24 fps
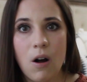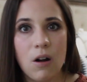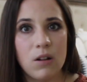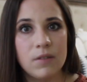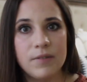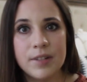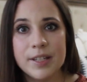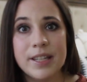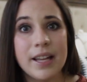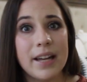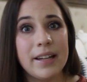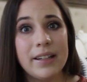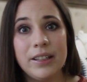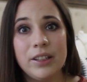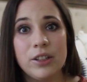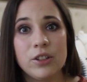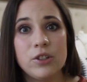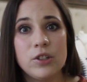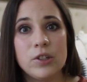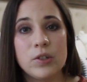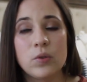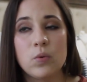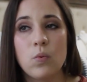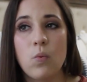All of a
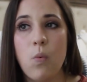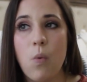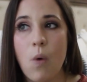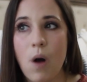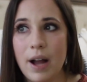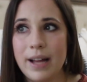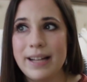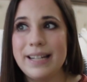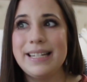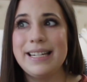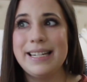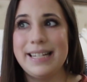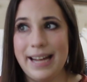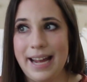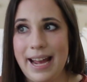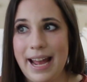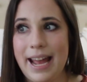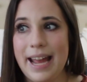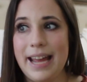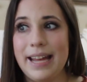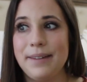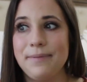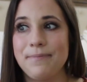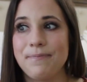sudden, just one
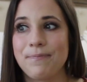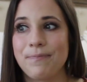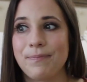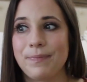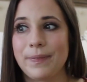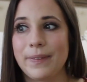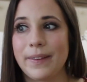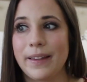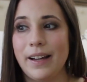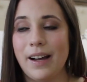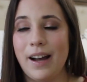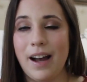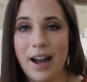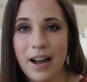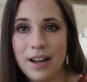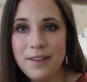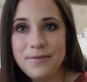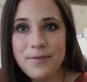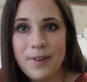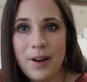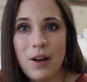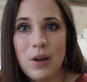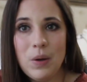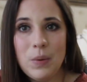day, I
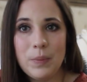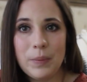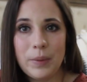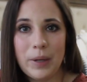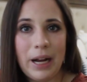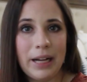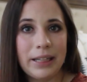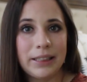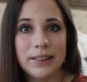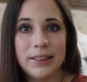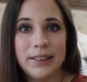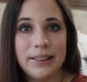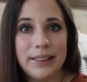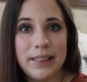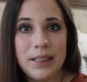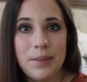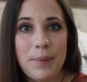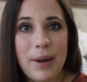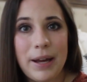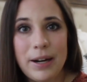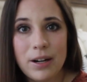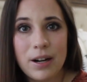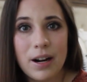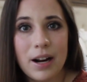felt miraculously
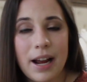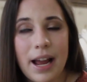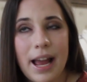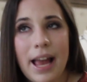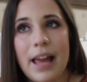better.